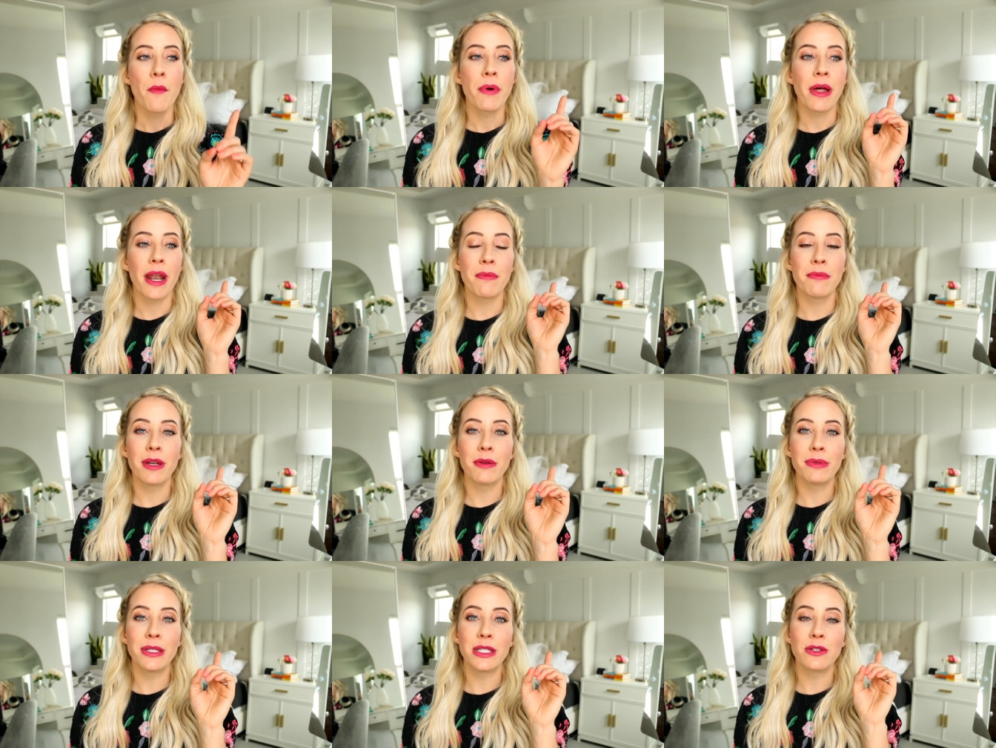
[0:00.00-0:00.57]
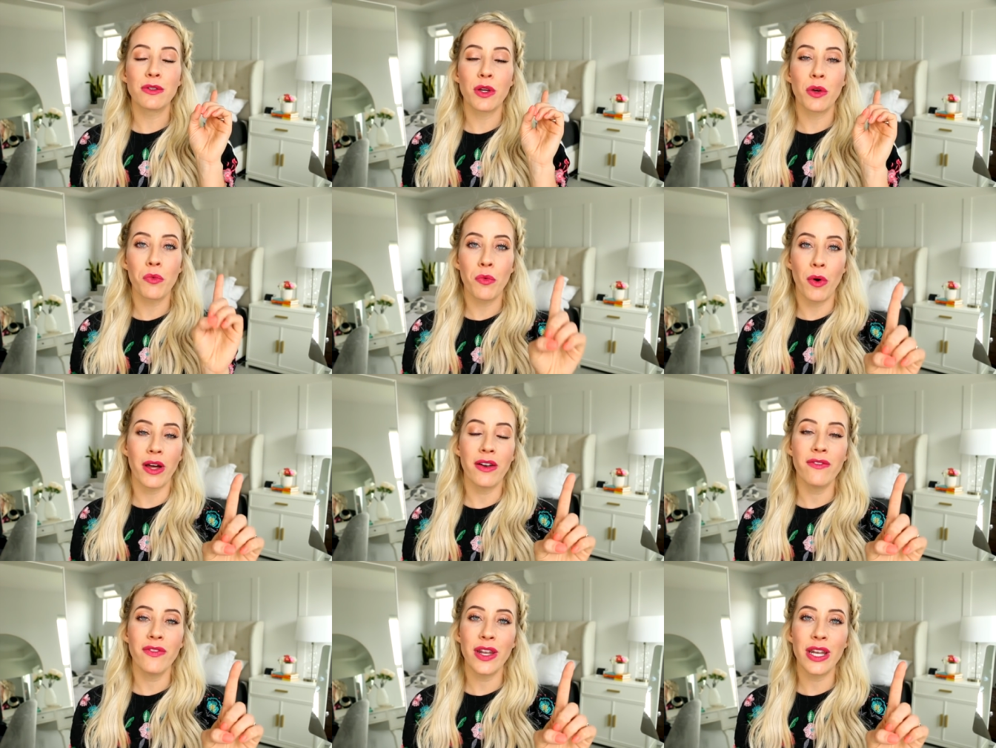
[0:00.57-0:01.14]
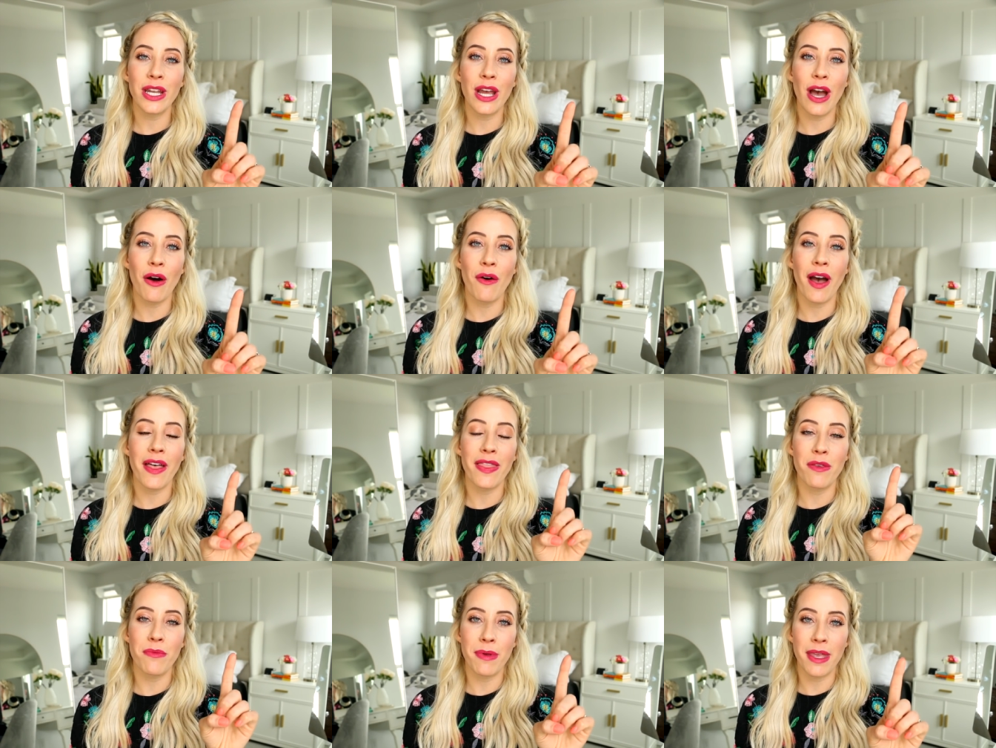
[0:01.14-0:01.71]
but I'm going to be doing one video
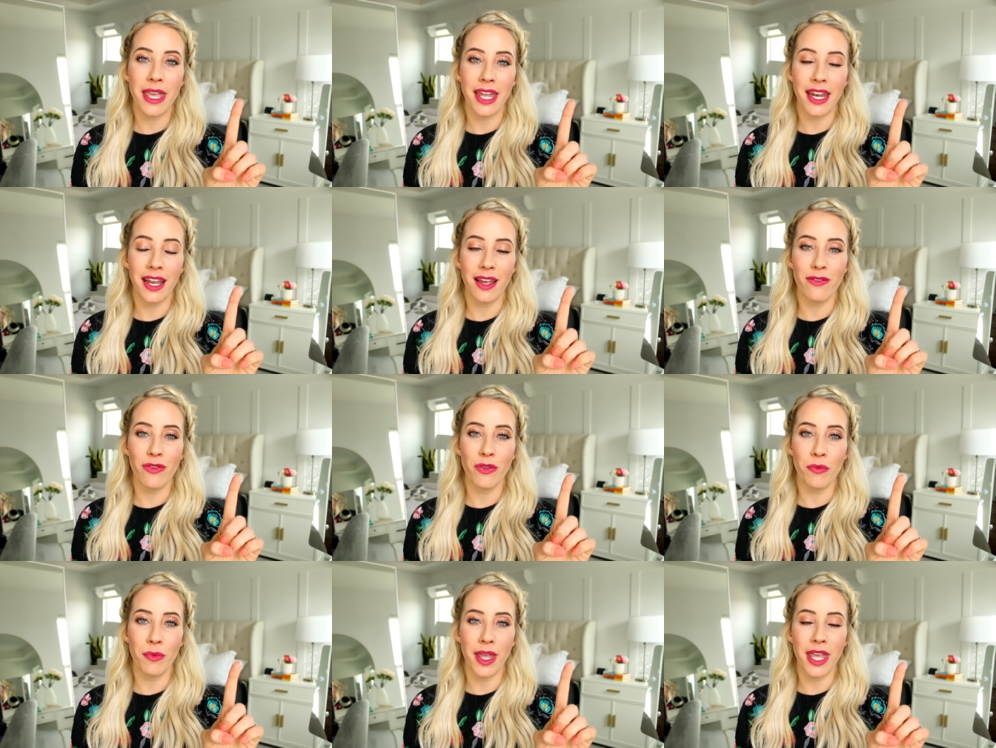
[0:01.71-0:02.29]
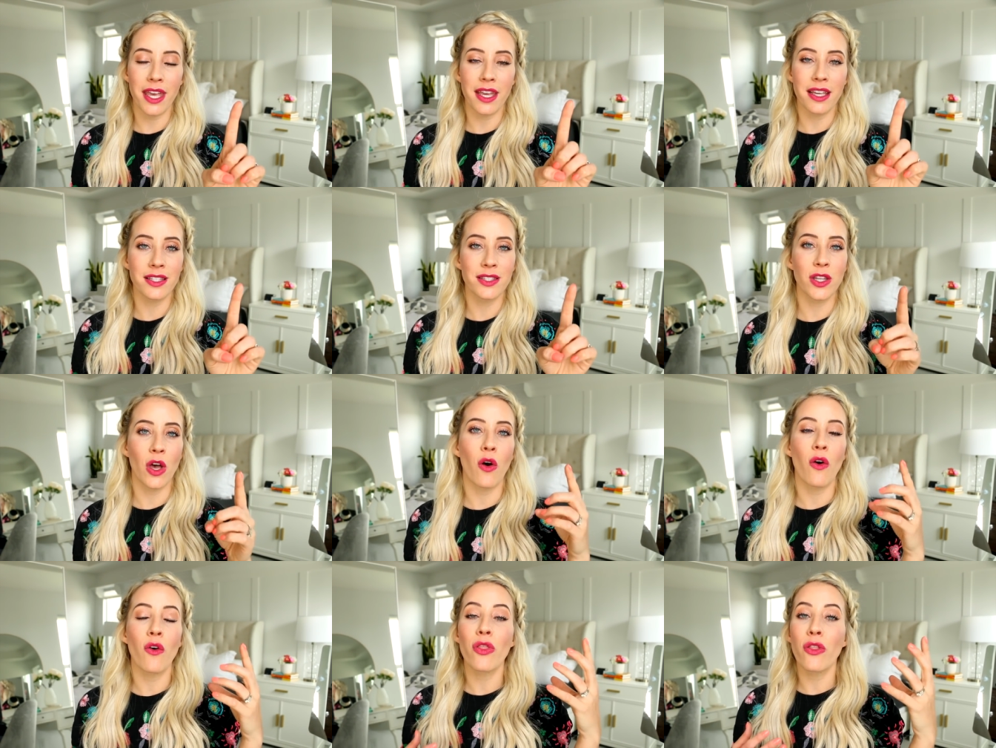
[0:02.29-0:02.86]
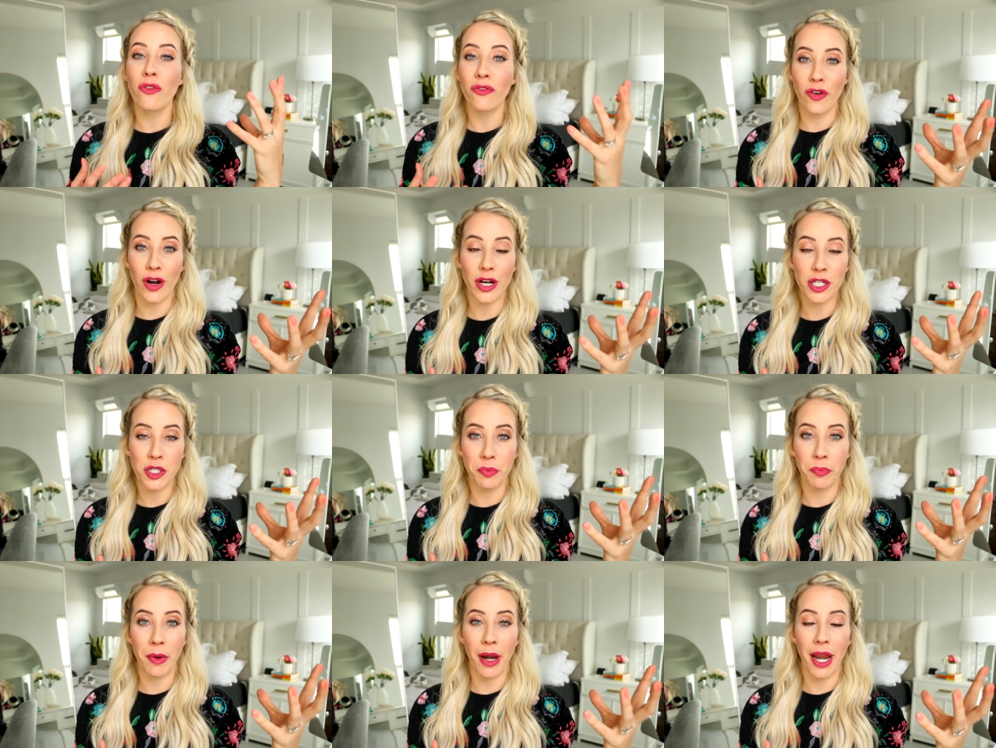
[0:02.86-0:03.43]
at the beginning of the week, so the
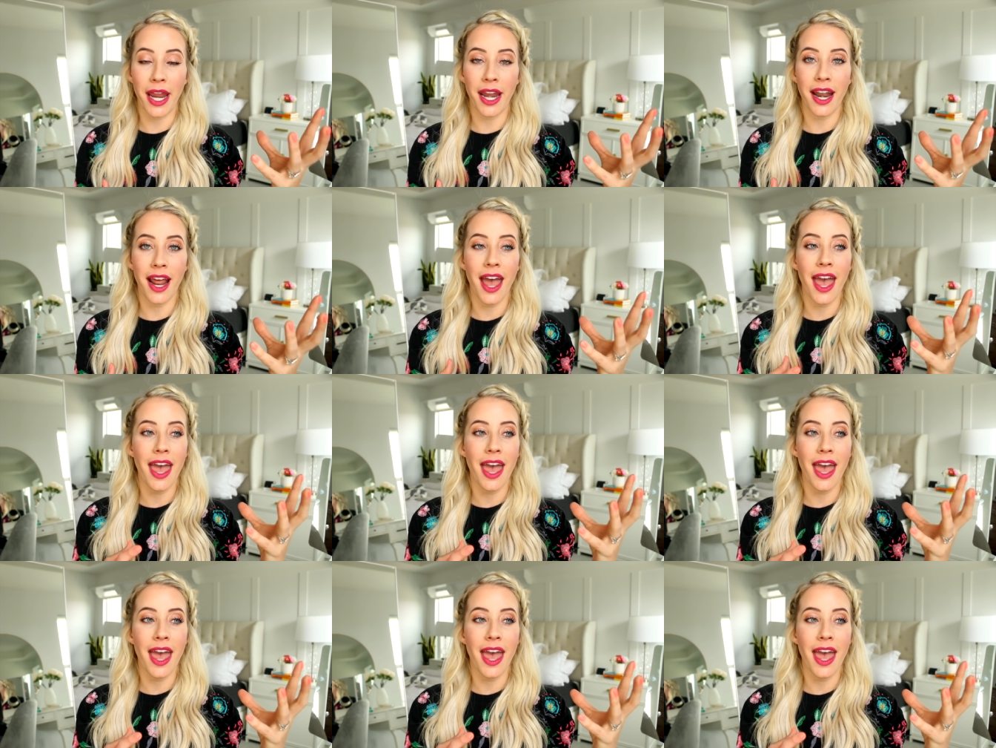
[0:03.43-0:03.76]
French braid,